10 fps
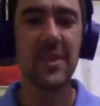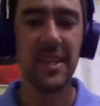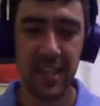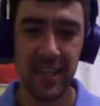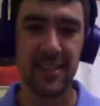
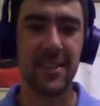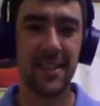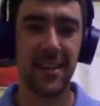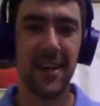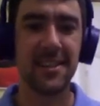Yes,
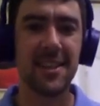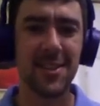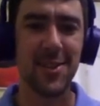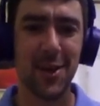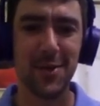I think
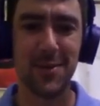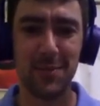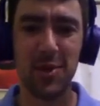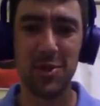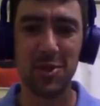so.
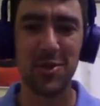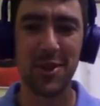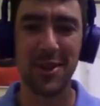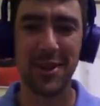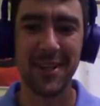Pretty sure.